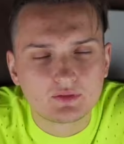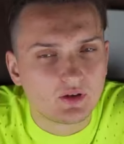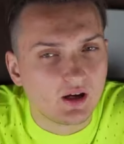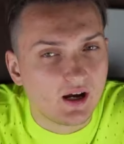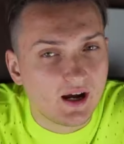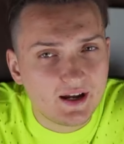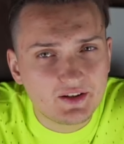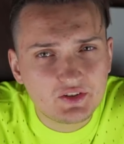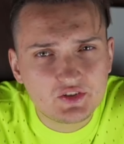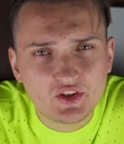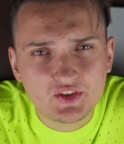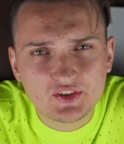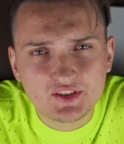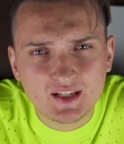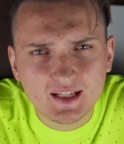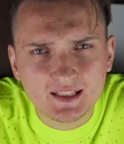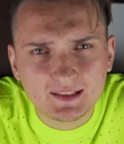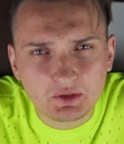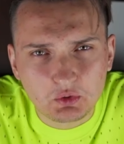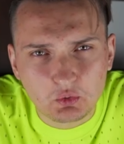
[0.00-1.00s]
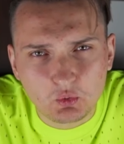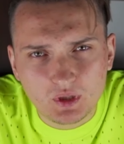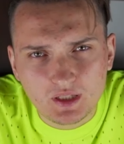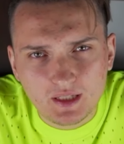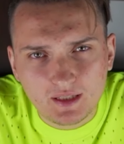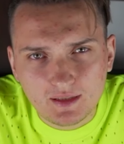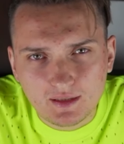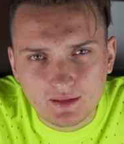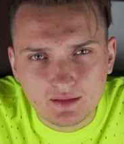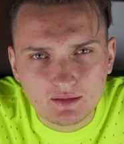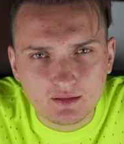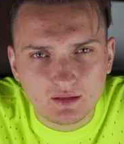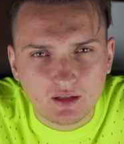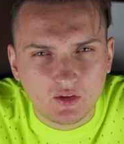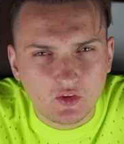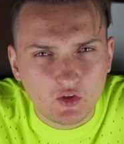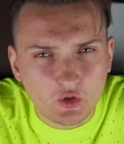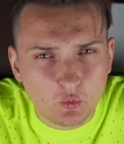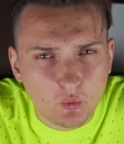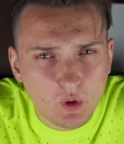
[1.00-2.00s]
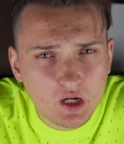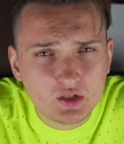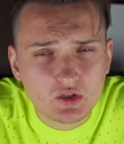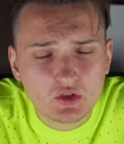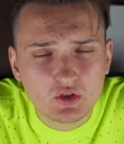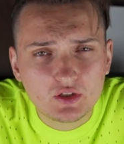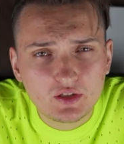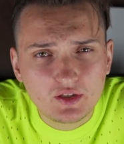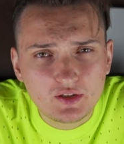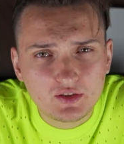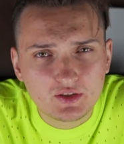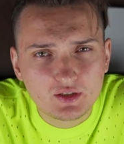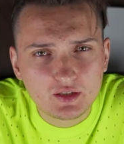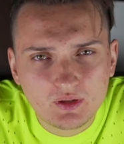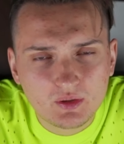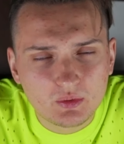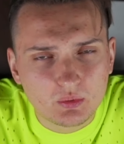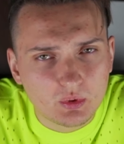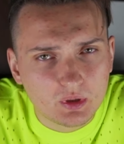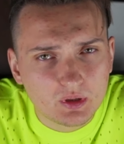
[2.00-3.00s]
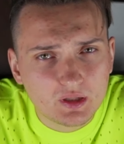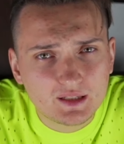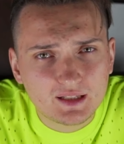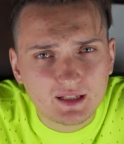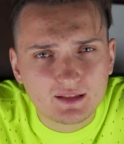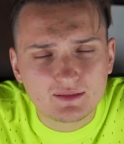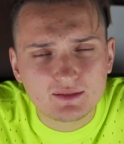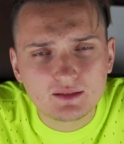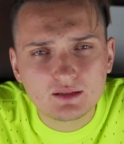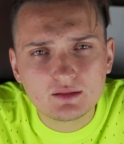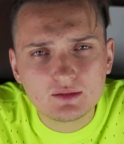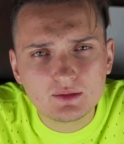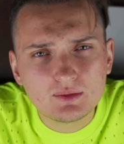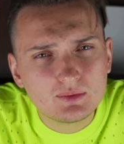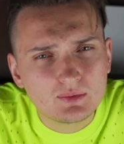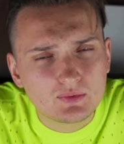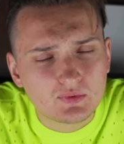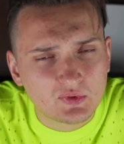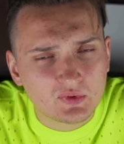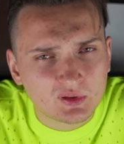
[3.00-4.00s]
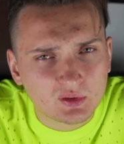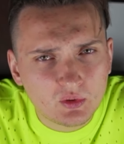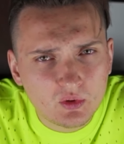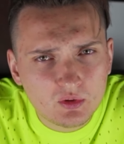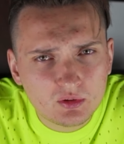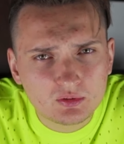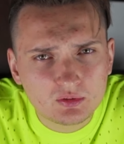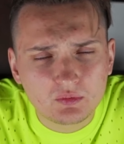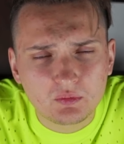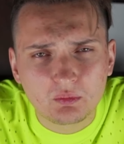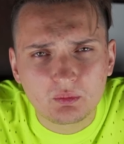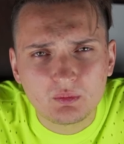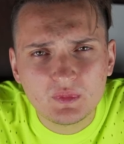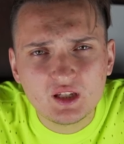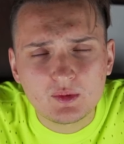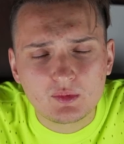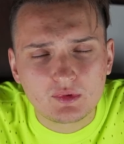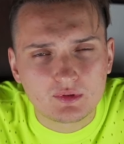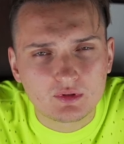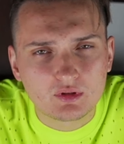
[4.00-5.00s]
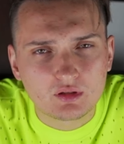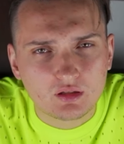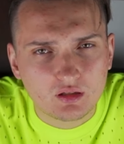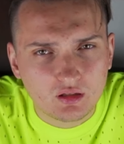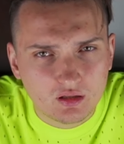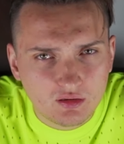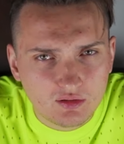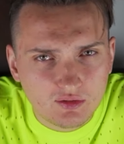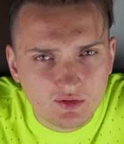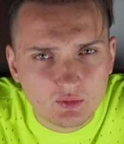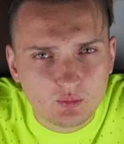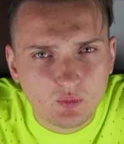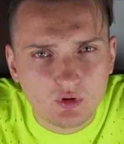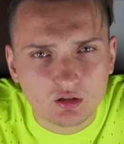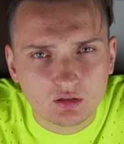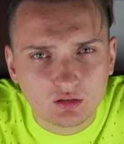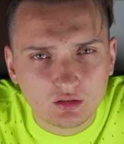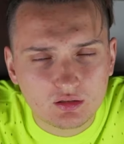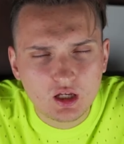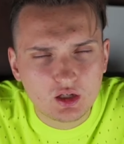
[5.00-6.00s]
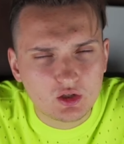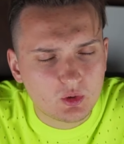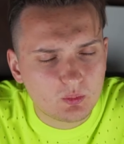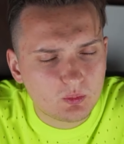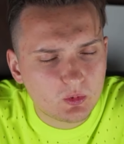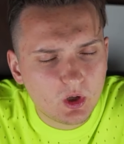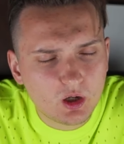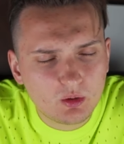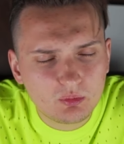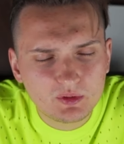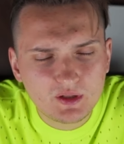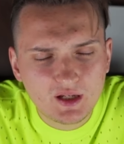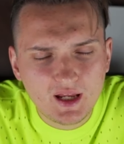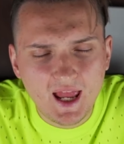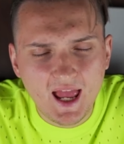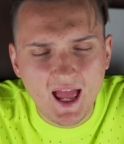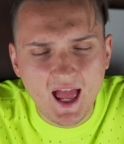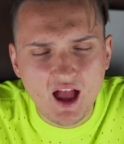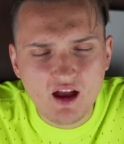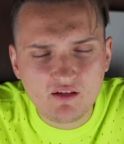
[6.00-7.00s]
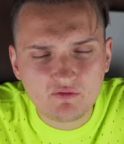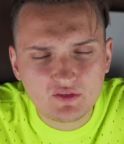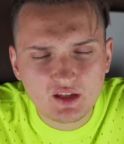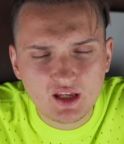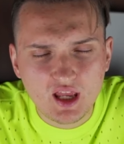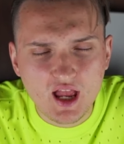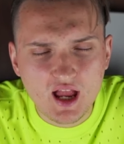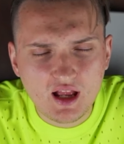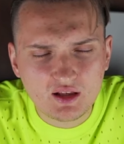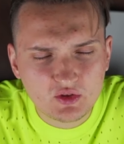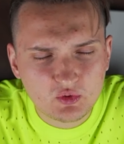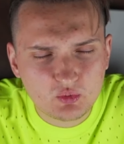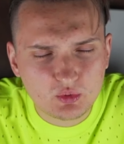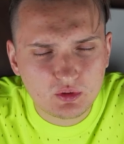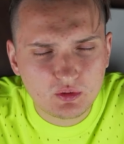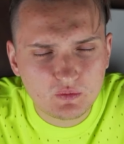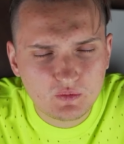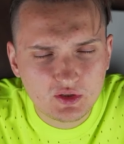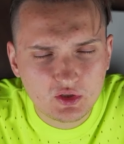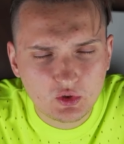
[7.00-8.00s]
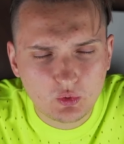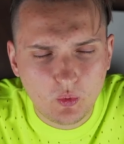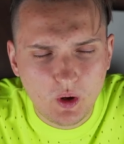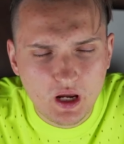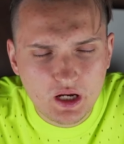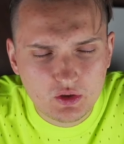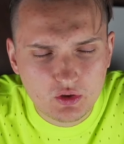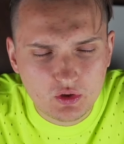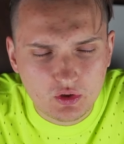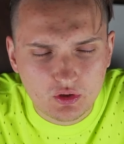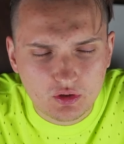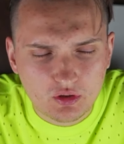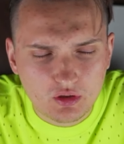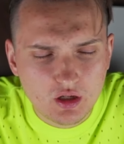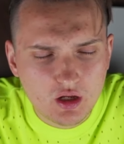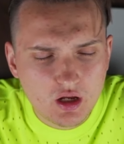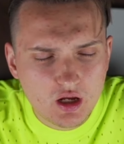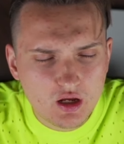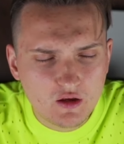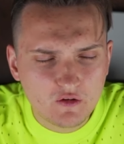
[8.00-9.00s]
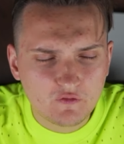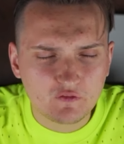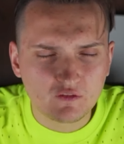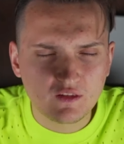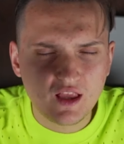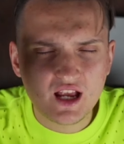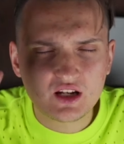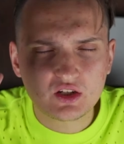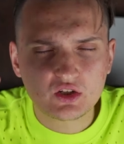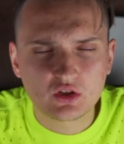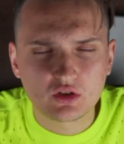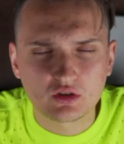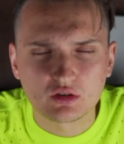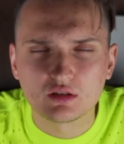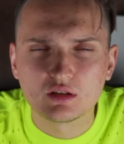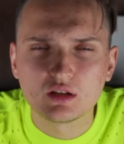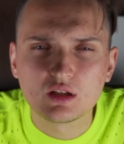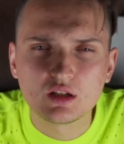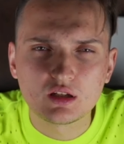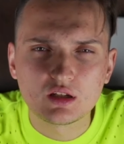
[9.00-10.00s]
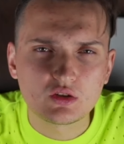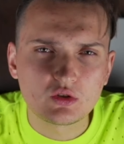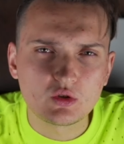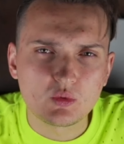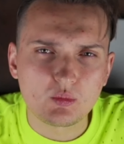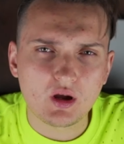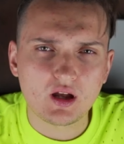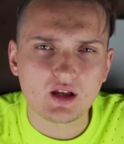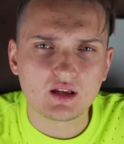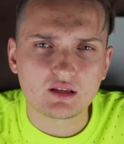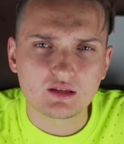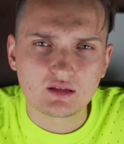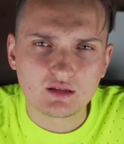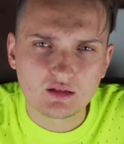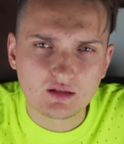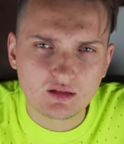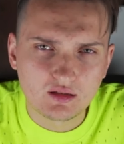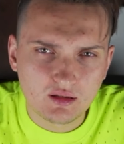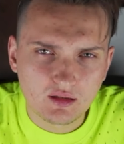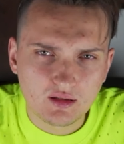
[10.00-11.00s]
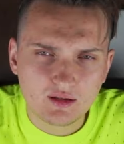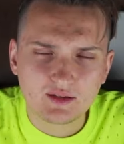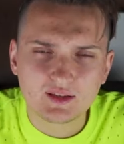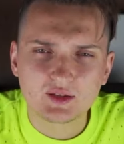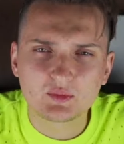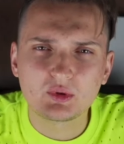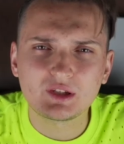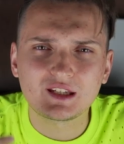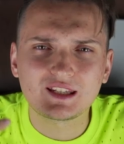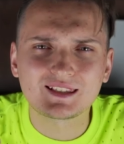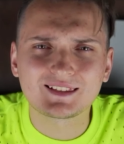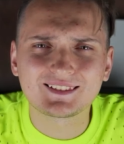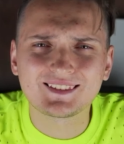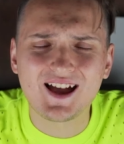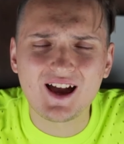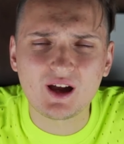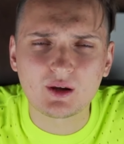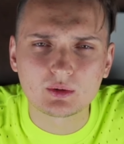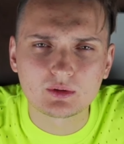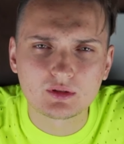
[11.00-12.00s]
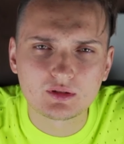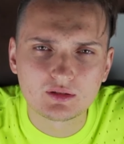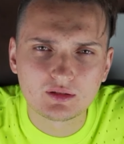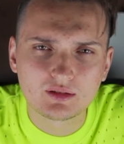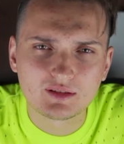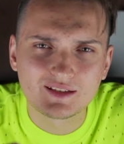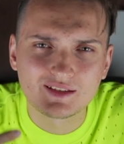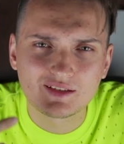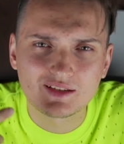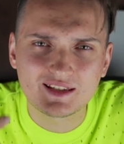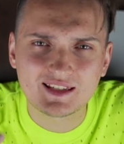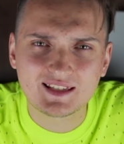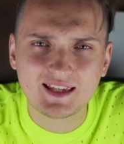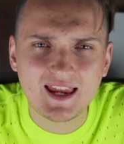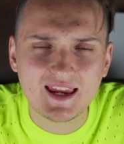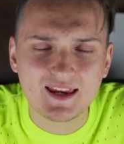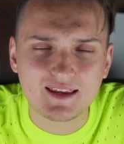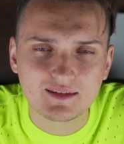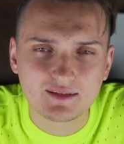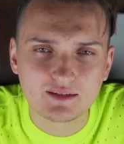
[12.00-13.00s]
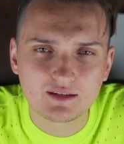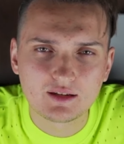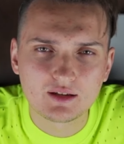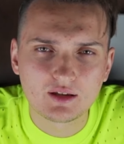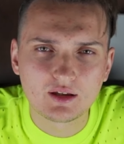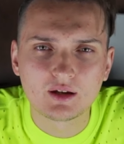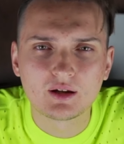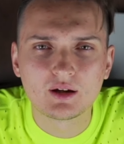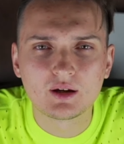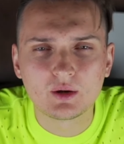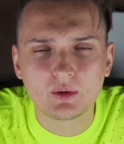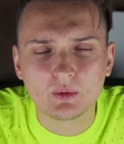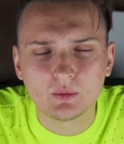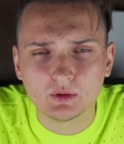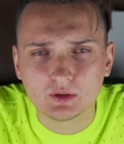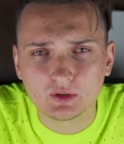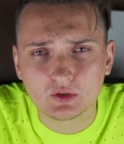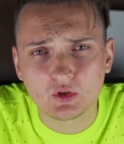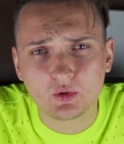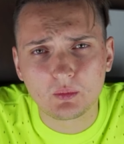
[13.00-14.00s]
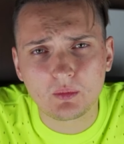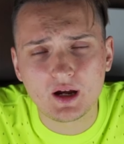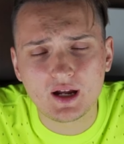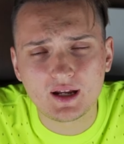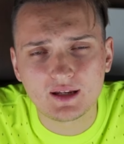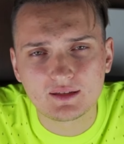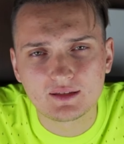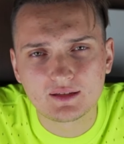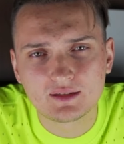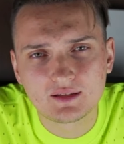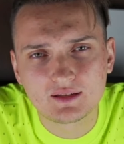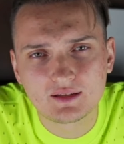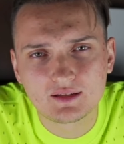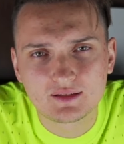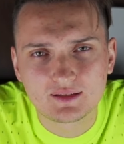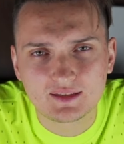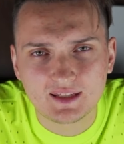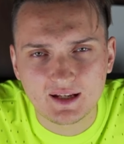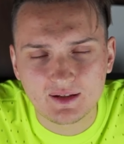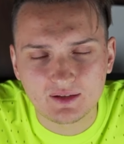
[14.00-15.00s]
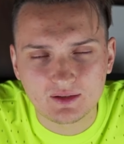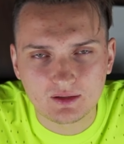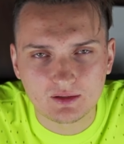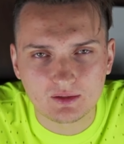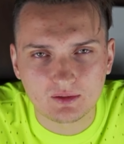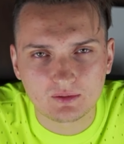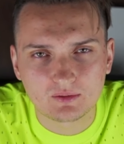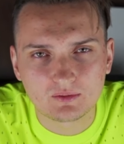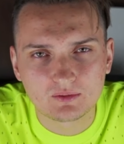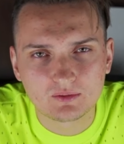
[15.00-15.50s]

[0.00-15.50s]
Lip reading: I just got liquidated. The question is, will I continue to loan memes in this market? You probably have the answer to this question flashing in your mind. Speak it loud. Say it. What your mind tells you.